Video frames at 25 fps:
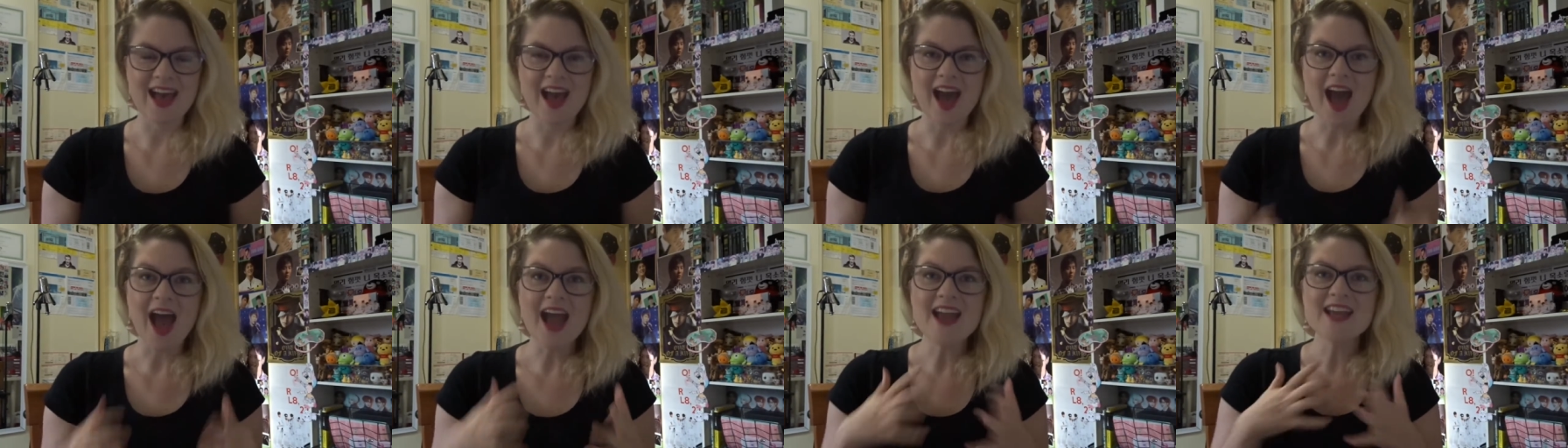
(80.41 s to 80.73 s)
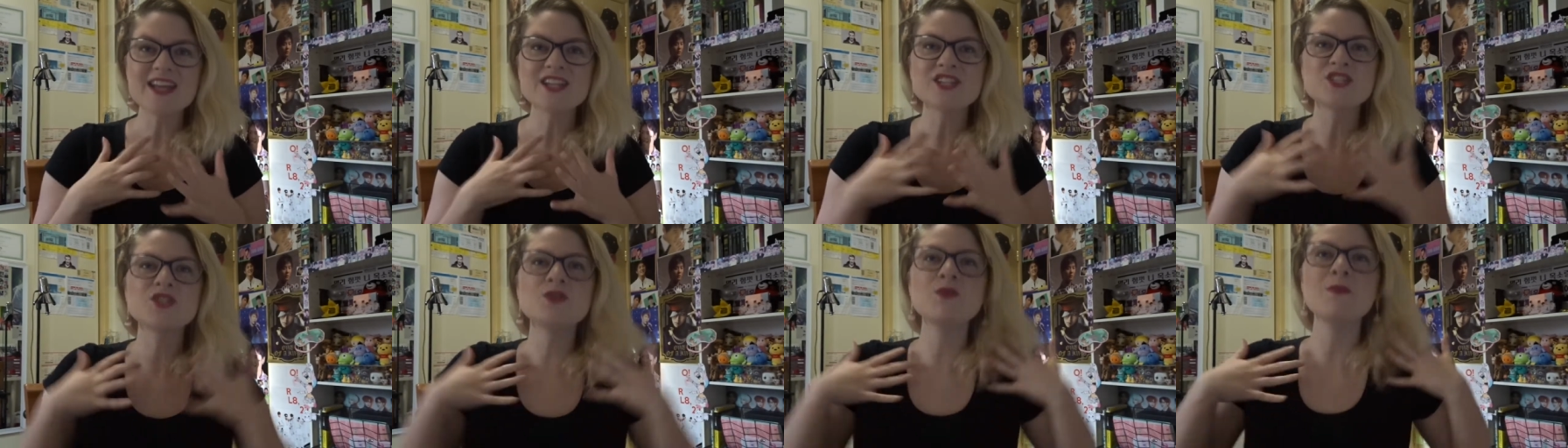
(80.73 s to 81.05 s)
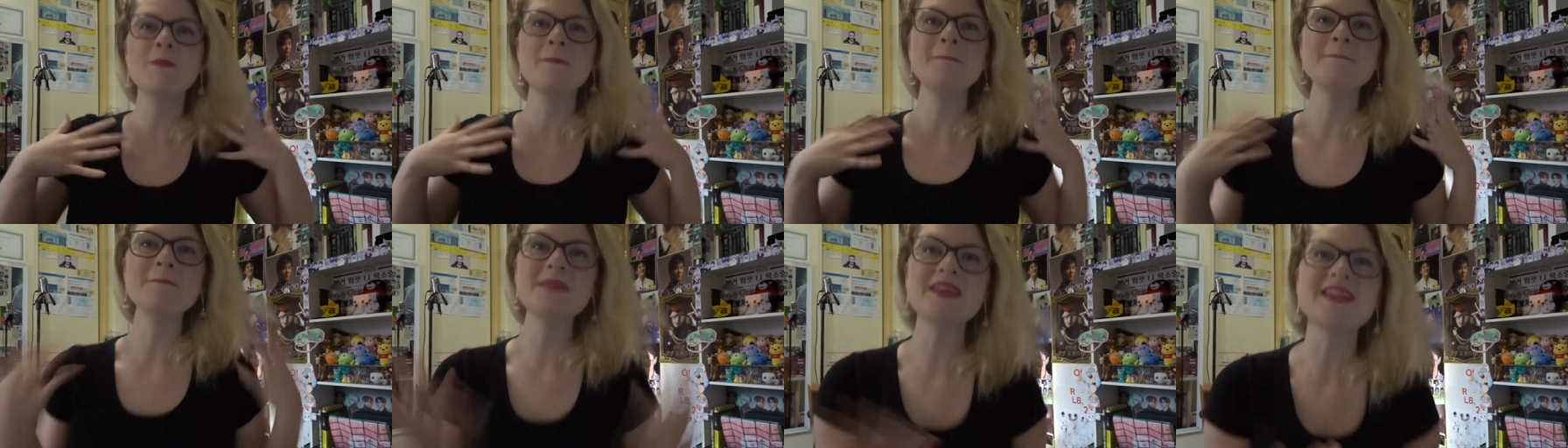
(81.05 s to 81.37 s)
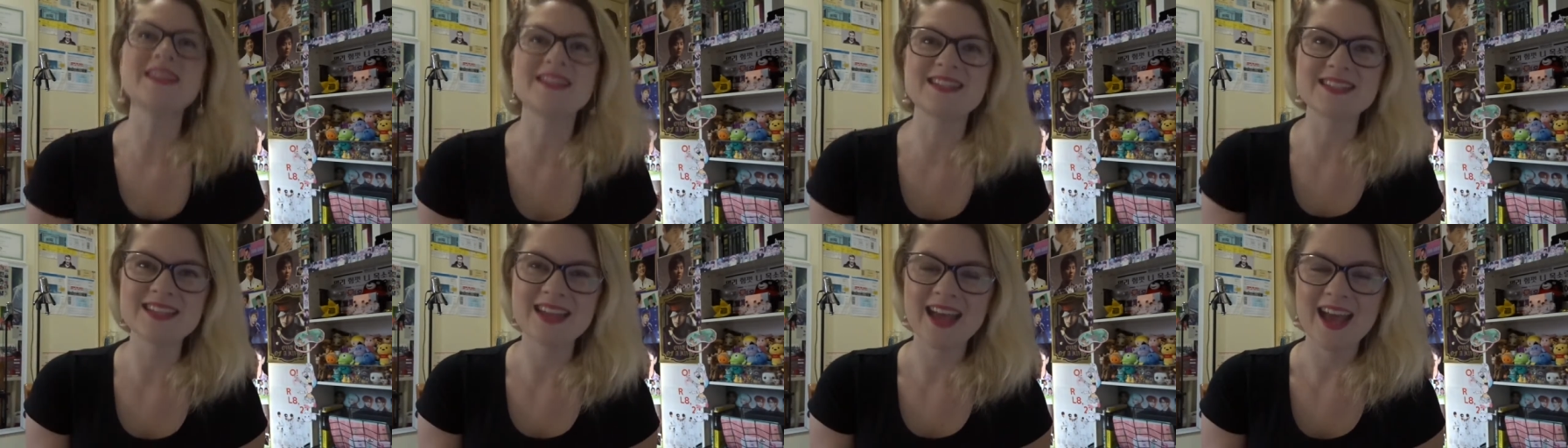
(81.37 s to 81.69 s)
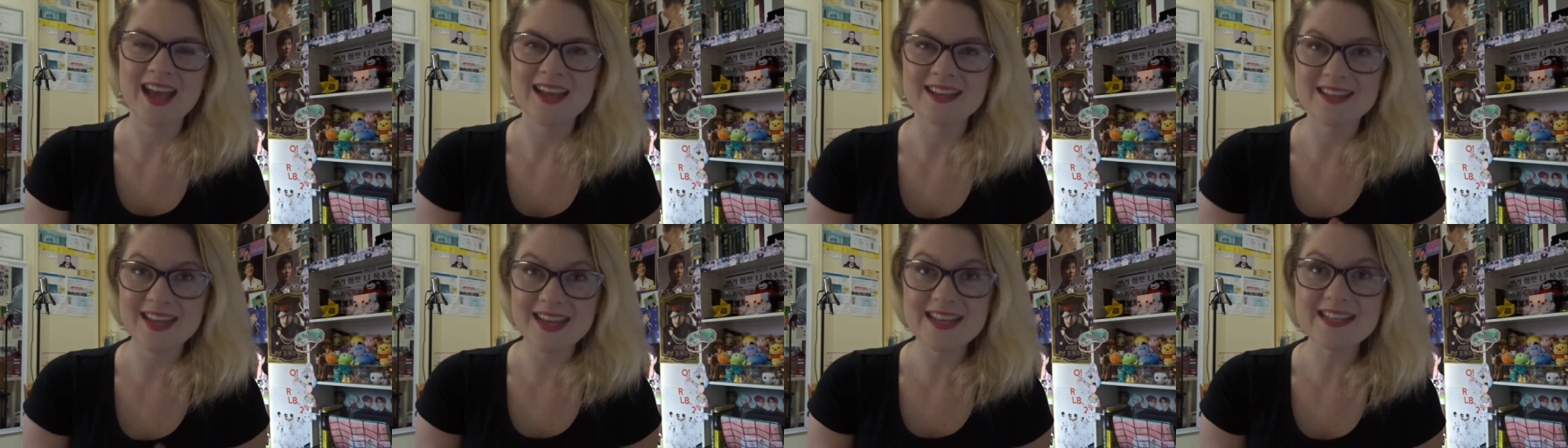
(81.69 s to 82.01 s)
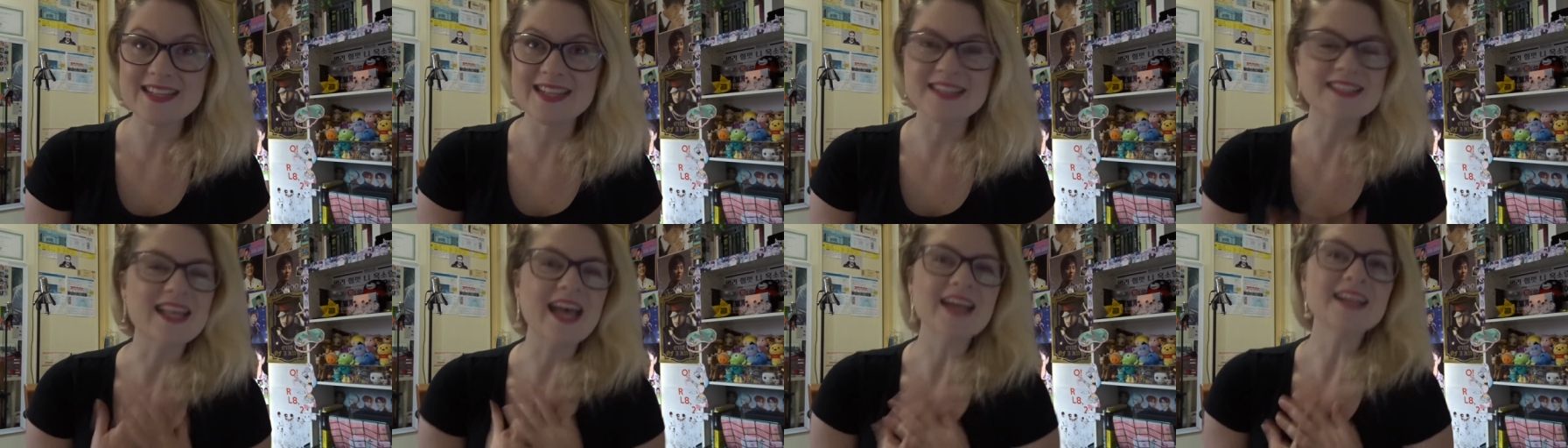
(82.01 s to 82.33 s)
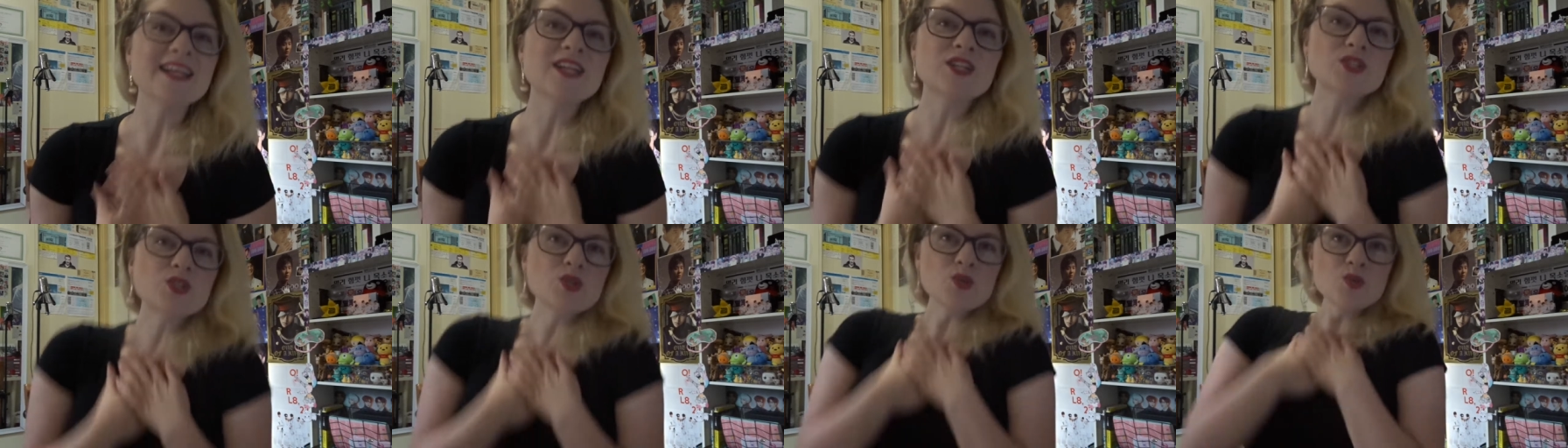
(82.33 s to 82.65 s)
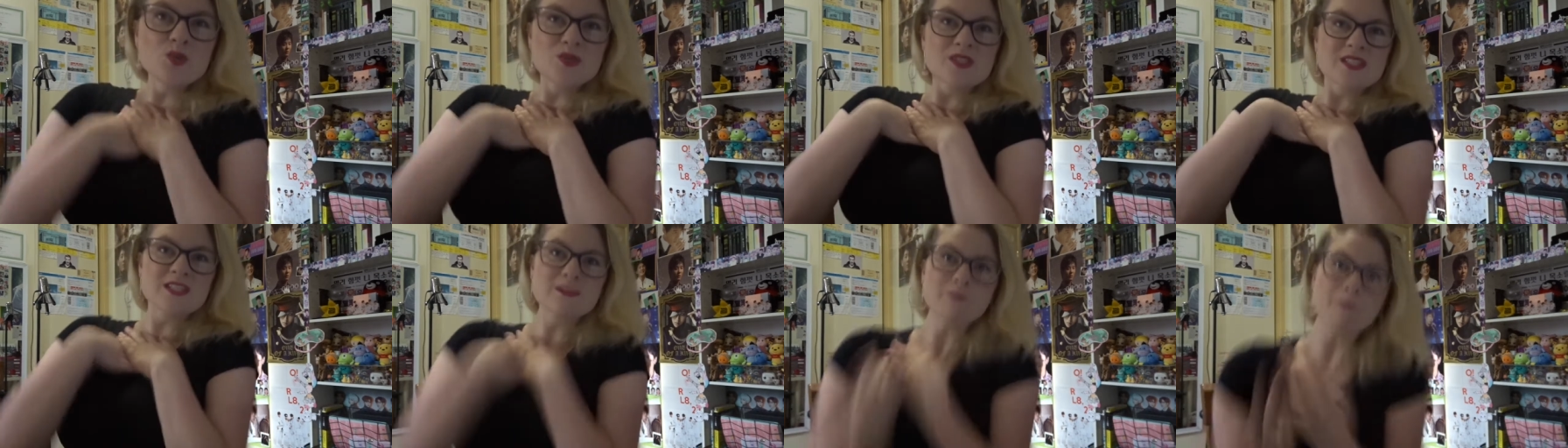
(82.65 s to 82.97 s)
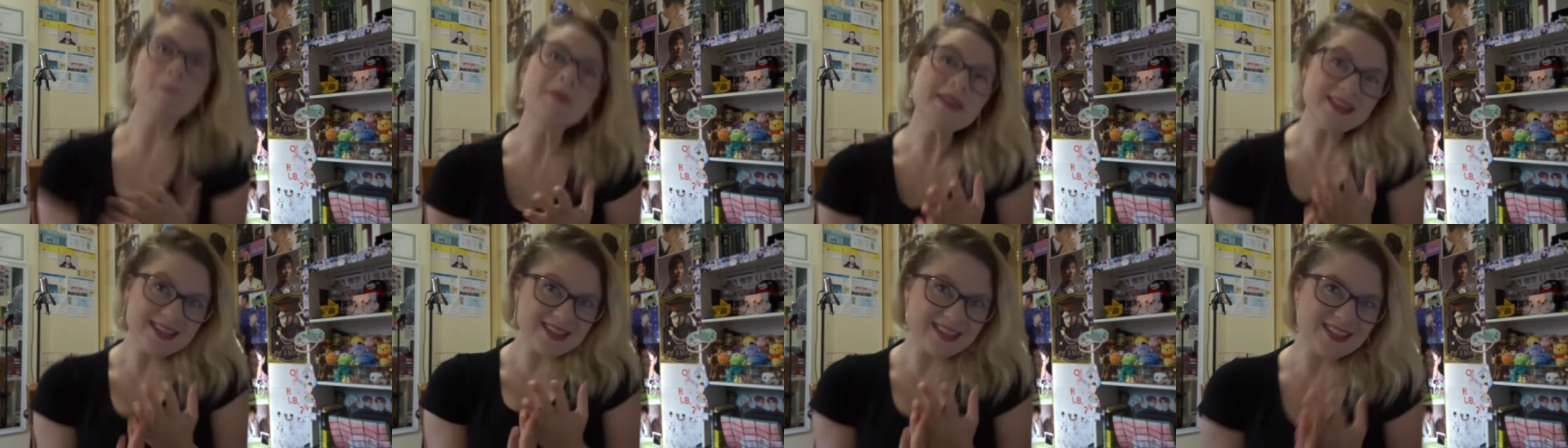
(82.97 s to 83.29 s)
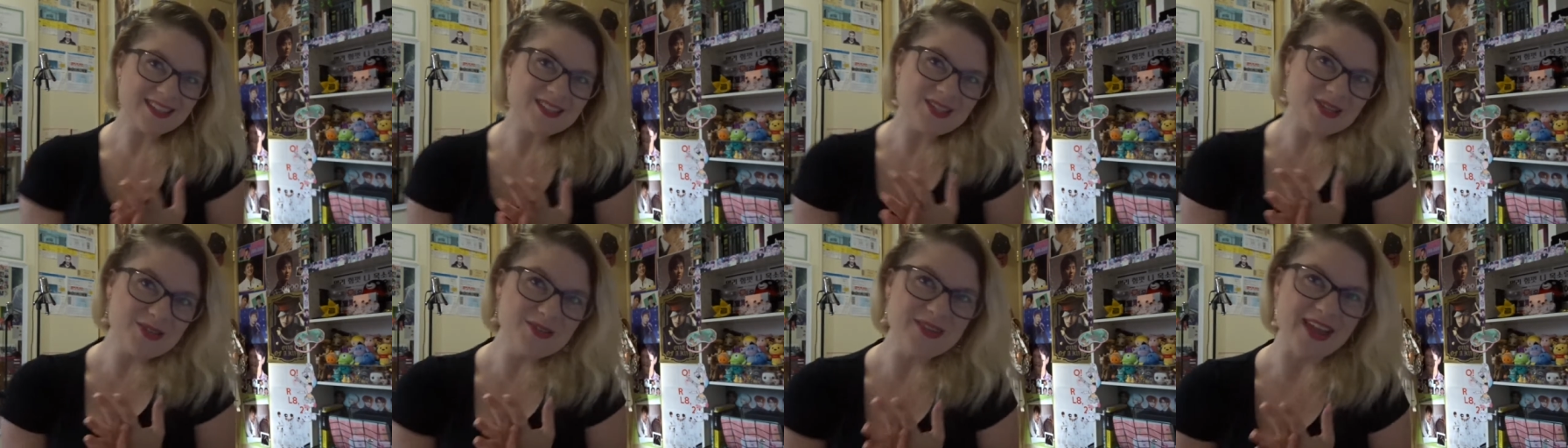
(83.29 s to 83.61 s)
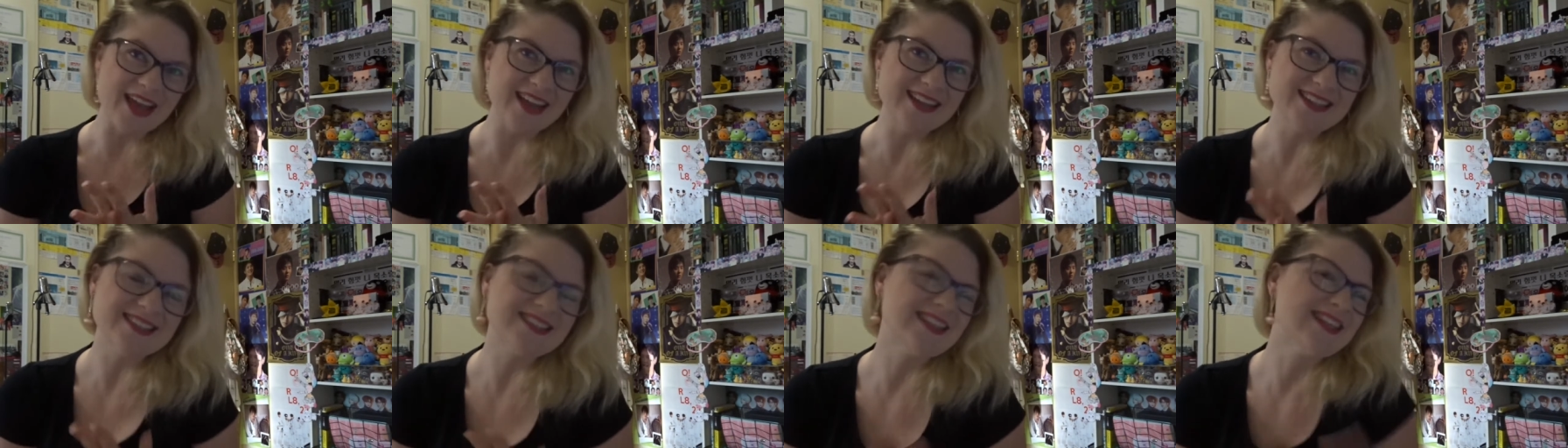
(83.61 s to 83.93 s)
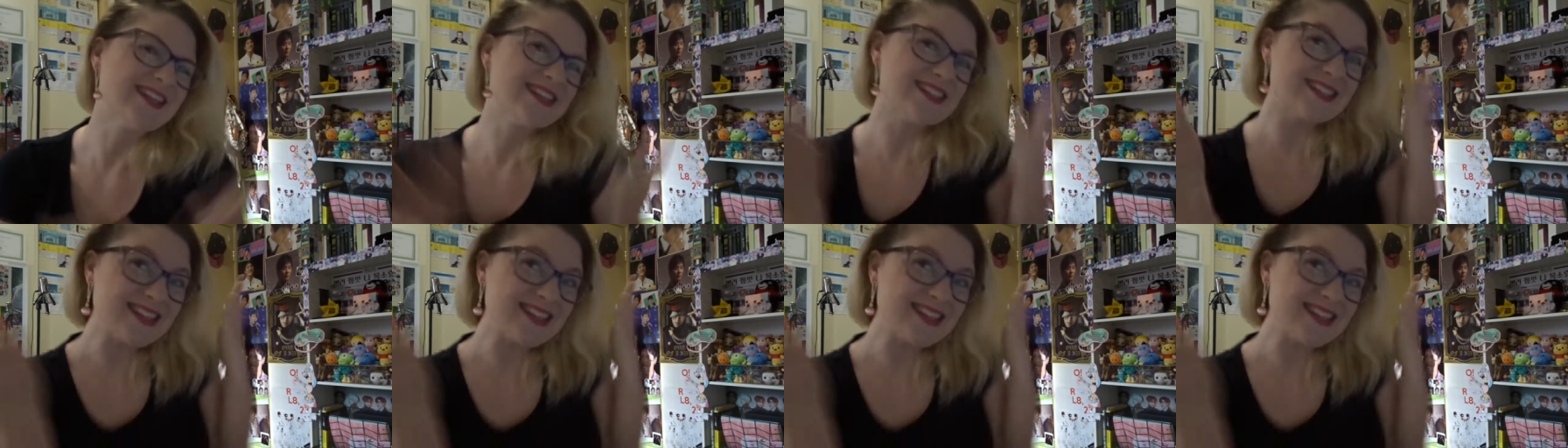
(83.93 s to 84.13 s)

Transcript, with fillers: I get to meet day six. I get to speak to day six.